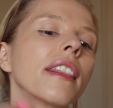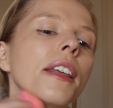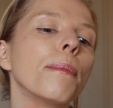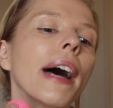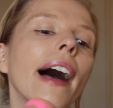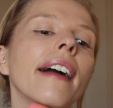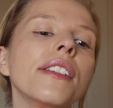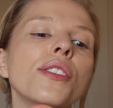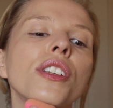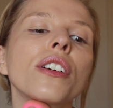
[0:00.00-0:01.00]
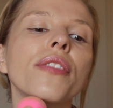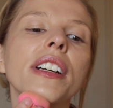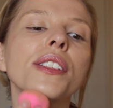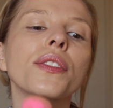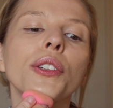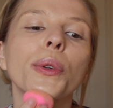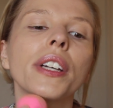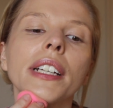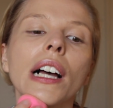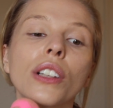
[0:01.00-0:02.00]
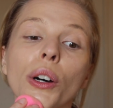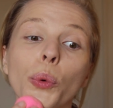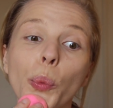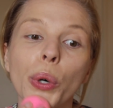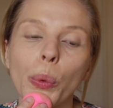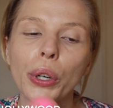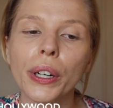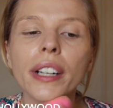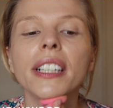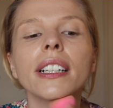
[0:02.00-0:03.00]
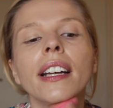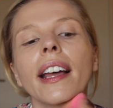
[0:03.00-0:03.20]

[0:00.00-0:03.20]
The MAC Studio Fix Fluid alone will work.